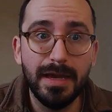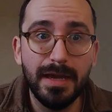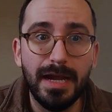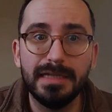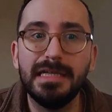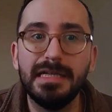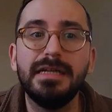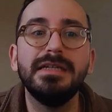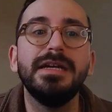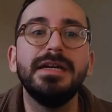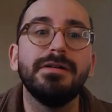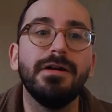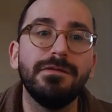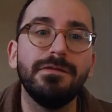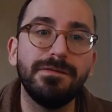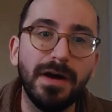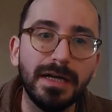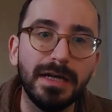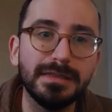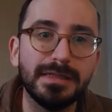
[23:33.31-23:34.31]
And then
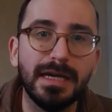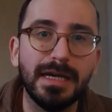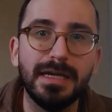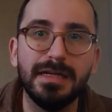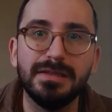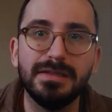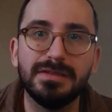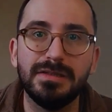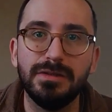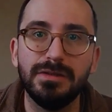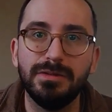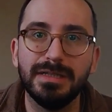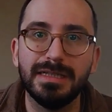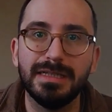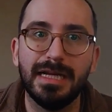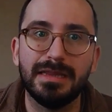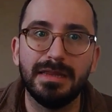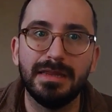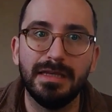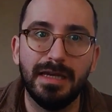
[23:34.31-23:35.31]
Hierophante is doing
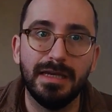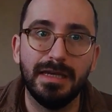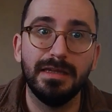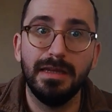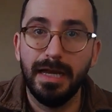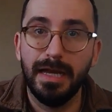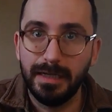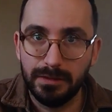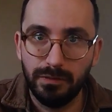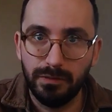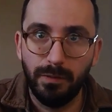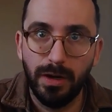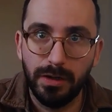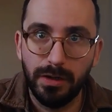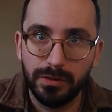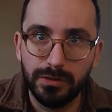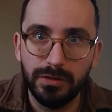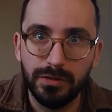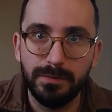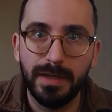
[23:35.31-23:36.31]
that thing like
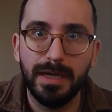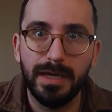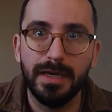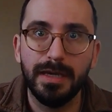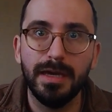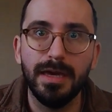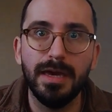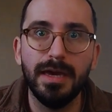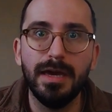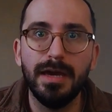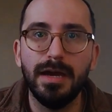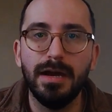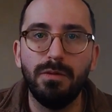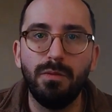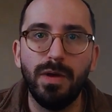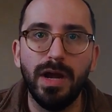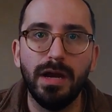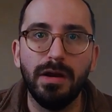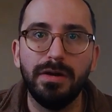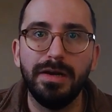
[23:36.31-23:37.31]
Noir Akume,
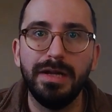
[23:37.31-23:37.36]
where